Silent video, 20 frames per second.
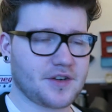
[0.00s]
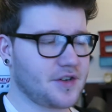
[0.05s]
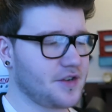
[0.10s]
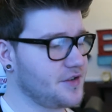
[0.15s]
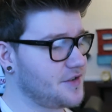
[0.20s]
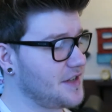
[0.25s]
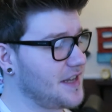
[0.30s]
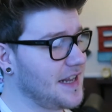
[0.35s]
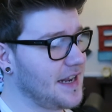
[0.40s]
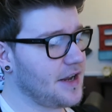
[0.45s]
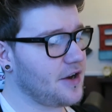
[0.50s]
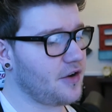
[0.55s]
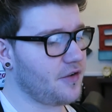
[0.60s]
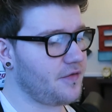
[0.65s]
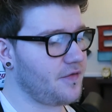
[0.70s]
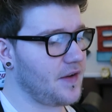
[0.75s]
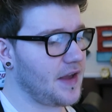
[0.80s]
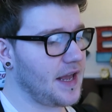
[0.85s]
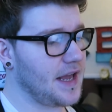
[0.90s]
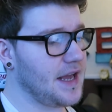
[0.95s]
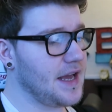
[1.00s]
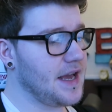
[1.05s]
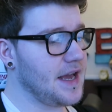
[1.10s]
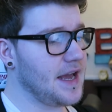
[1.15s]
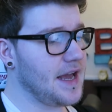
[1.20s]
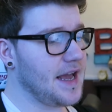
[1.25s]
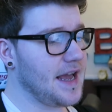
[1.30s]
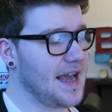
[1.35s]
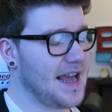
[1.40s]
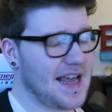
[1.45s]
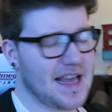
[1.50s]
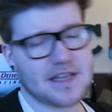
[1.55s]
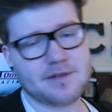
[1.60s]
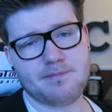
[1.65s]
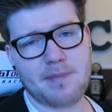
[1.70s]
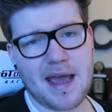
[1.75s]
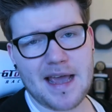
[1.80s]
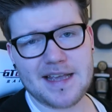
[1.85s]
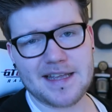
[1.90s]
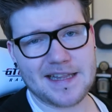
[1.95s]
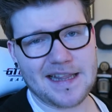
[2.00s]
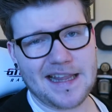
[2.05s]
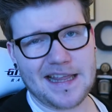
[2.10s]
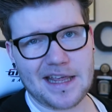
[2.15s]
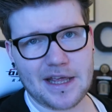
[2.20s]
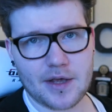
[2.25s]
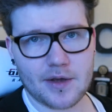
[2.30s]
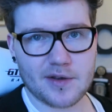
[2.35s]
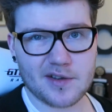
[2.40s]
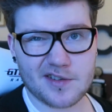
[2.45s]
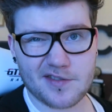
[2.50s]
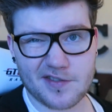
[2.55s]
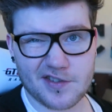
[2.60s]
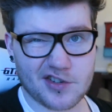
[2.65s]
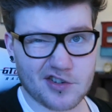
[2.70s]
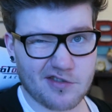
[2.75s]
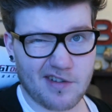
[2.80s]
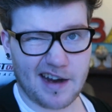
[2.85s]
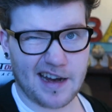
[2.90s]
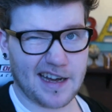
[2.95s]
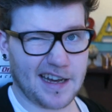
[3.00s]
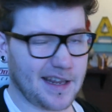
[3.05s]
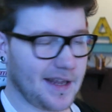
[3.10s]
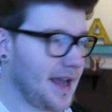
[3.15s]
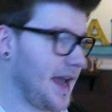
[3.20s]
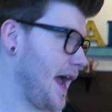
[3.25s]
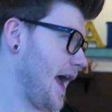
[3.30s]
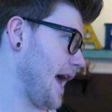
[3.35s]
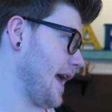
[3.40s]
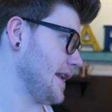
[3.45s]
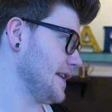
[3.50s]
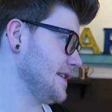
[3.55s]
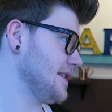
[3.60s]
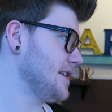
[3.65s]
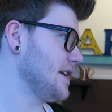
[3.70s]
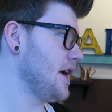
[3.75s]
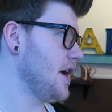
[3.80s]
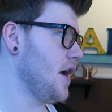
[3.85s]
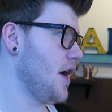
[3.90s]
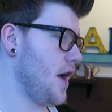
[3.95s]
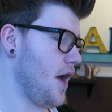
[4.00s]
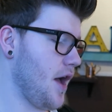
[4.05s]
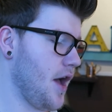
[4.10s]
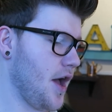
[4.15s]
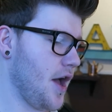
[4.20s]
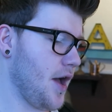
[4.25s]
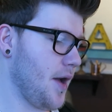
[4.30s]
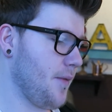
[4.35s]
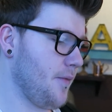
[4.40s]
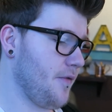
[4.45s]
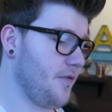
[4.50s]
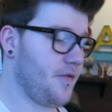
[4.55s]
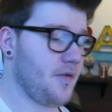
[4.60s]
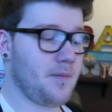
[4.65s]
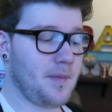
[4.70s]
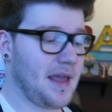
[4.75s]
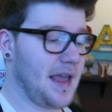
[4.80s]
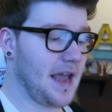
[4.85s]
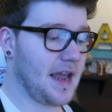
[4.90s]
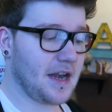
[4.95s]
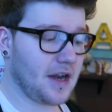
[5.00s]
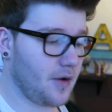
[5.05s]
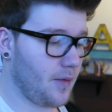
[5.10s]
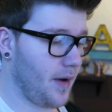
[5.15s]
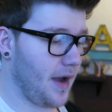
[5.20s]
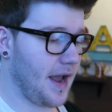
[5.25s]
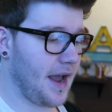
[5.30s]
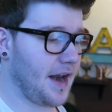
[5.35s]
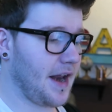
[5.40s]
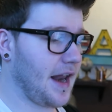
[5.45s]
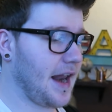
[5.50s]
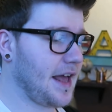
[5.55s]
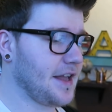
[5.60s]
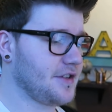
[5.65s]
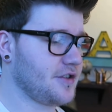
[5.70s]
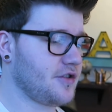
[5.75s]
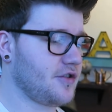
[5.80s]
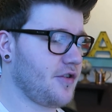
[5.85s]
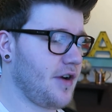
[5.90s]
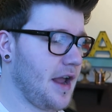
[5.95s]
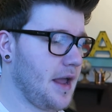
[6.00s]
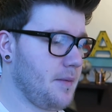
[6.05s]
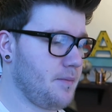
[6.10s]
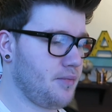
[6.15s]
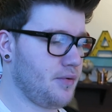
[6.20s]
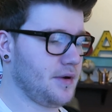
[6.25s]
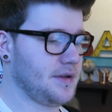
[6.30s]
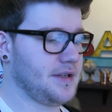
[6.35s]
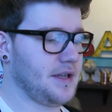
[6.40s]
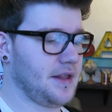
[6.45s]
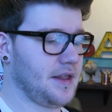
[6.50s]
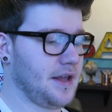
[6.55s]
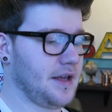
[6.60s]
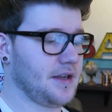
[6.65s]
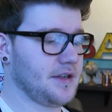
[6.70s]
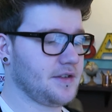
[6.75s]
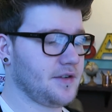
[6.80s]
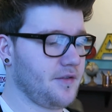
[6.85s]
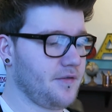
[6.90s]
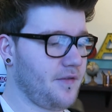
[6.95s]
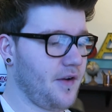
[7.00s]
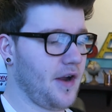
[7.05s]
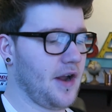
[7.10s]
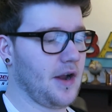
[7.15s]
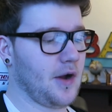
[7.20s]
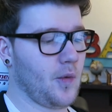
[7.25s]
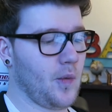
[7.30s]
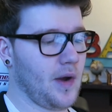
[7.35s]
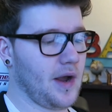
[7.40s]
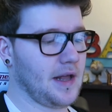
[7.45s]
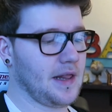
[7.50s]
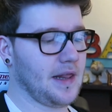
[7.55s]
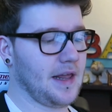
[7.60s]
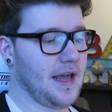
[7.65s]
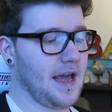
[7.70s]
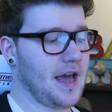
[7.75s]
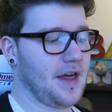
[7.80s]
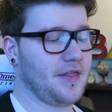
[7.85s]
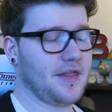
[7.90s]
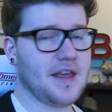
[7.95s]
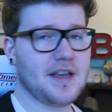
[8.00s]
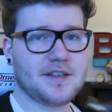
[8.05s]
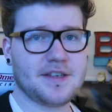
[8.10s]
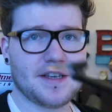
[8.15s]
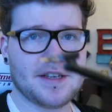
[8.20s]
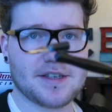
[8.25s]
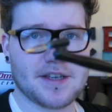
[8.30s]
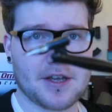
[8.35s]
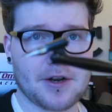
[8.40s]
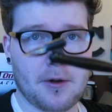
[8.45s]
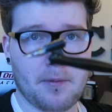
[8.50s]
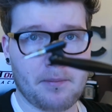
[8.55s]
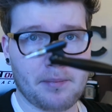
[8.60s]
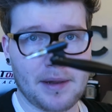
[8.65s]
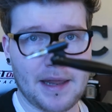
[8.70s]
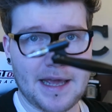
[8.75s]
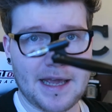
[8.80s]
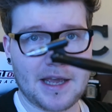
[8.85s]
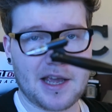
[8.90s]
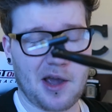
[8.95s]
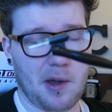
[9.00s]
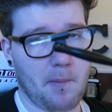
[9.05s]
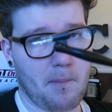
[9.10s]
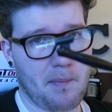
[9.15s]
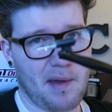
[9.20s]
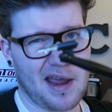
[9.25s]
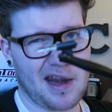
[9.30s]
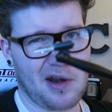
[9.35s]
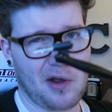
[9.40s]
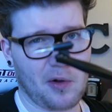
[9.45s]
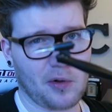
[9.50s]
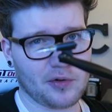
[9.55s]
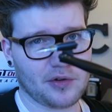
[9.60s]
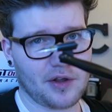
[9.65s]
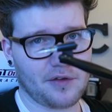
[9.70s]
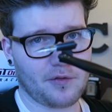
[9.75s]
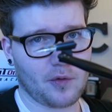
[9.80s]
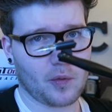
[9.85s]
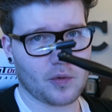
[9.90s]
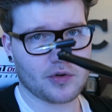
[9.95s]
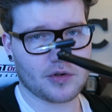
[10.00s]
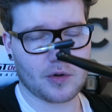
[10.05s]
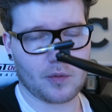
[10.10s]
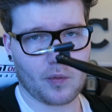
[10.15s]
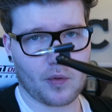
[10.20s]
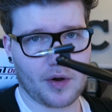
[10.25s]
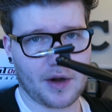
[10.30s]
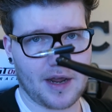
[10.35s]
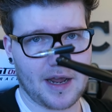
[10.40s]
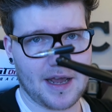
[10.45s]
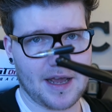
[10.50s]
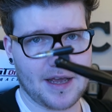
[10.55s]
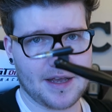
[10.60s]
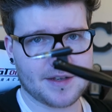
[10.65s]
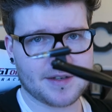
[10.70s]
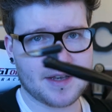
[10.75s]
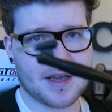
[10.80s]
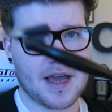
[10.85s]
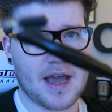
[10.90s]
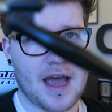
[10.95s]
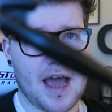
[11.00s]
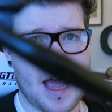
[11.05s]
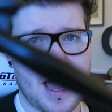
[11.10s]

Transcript: because calligraphy is mainly used for training your hand, for me anyway, and I like to create pretty things very quickly. And this is an oblique pen holder, if you're wondering what it is.